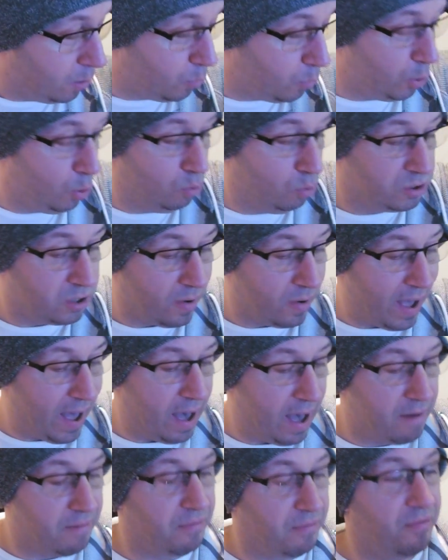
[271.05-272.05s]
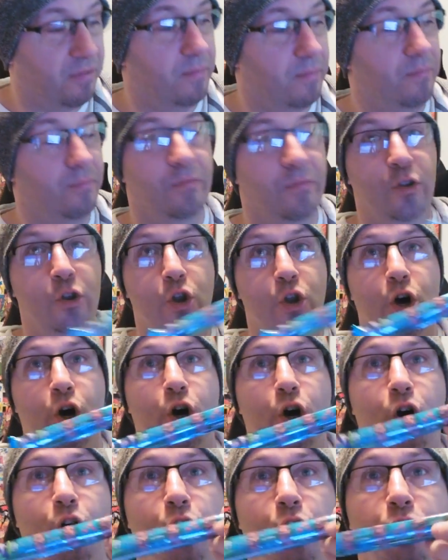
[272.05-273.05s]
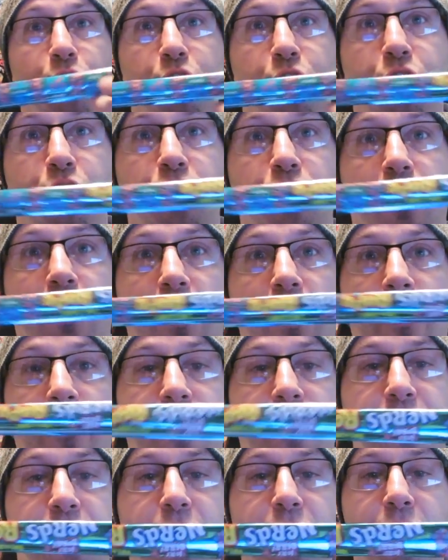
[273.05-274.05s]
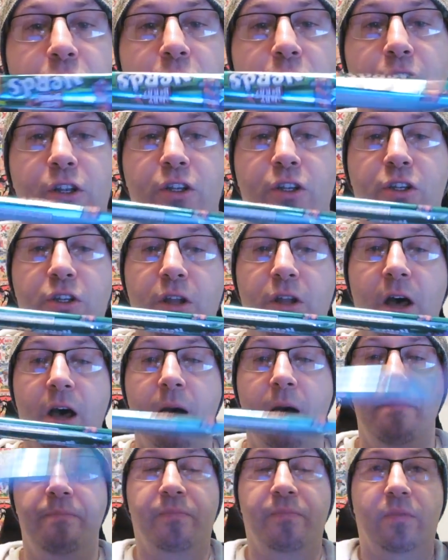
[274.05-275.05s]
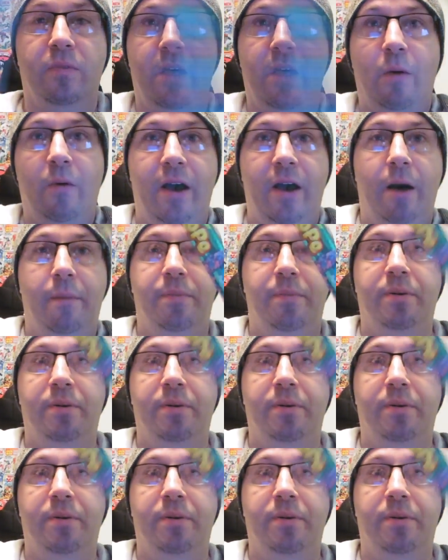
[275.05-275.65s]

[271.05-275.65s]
We also have Nerds. The Nerds, that way up,